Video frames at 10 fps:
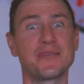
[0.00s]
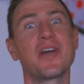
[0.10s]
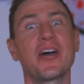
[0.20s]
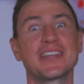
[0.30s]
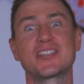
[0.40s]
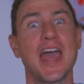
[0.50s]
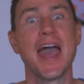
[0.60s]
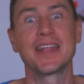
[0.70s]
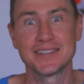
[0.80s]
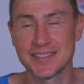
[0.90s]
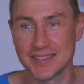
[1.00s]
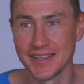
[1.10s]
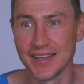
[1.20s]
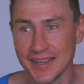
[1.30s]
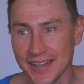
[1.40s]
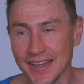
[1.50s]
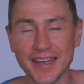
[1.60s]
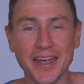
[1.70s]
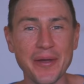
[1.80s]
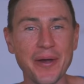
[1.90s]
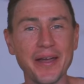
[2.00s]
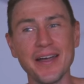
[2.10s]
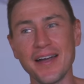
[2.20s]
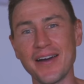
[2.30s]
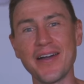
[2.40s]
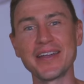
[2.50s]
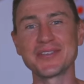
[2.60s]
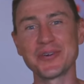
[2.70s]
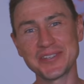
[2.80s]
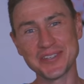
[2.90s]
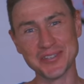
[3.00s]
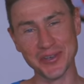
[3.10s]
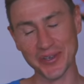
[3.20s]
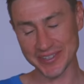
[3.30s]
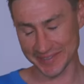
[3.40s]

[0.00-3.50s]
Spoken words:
still got a chance. Anyway, all right, talk to you soon,